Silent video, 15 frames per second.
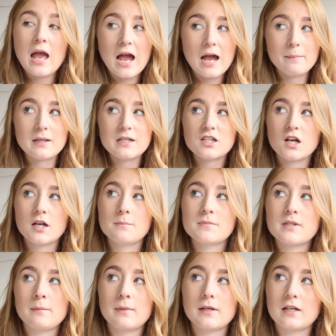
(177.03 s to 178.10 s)
How many
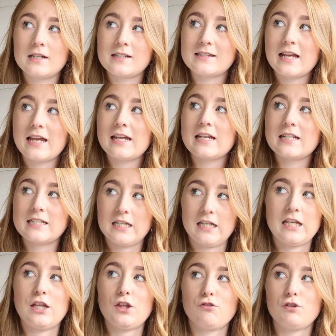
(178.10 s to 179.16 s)
times am I going to say
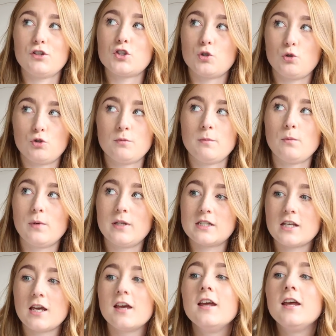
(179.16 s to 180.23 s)
take it through to autumn and
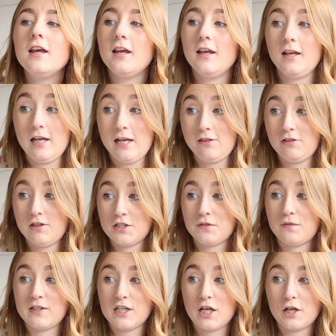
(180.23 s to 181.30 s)
winter in this
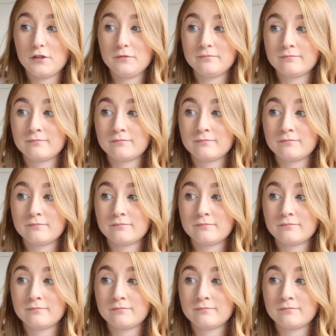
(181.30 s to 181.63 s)
video?